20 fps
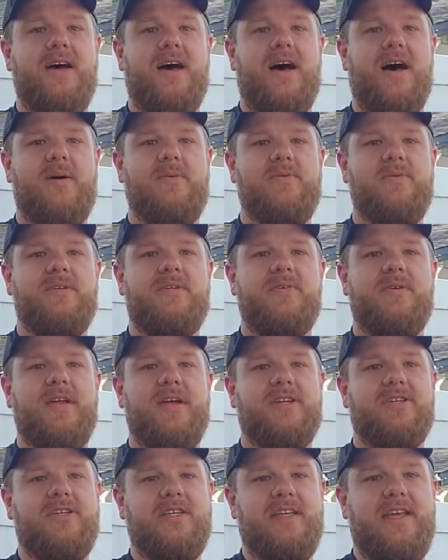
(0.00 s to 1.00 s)
but we don't
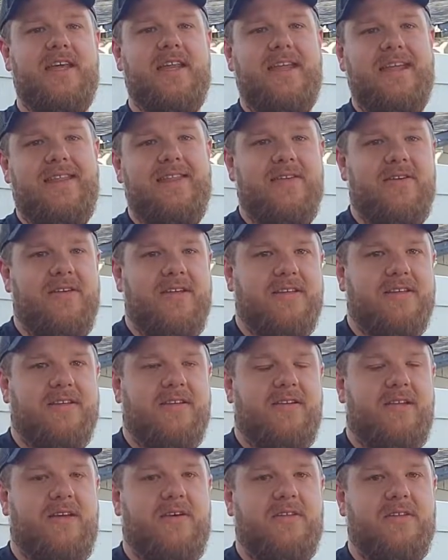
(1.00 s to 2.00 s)
actually get in there
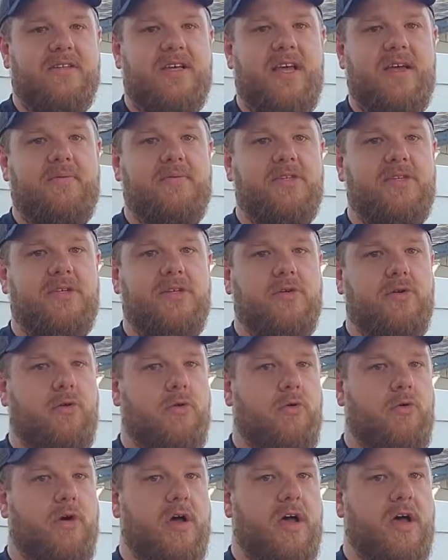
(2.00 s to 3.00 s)
necessarily all the time
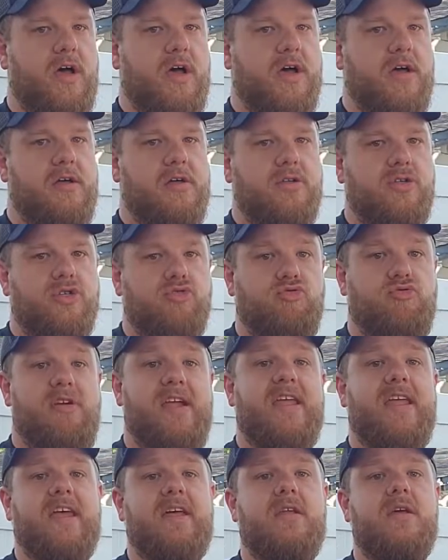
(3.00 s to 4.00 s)
to
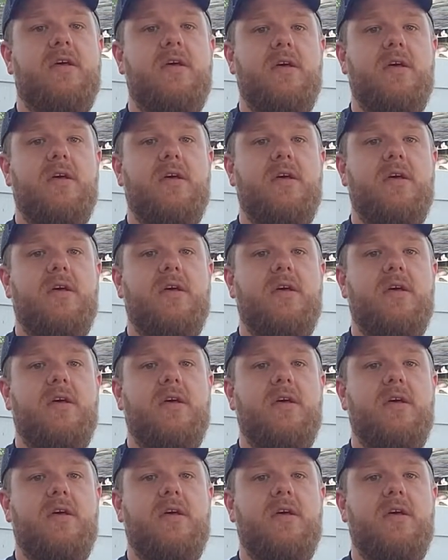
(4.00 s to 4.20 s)
rake it.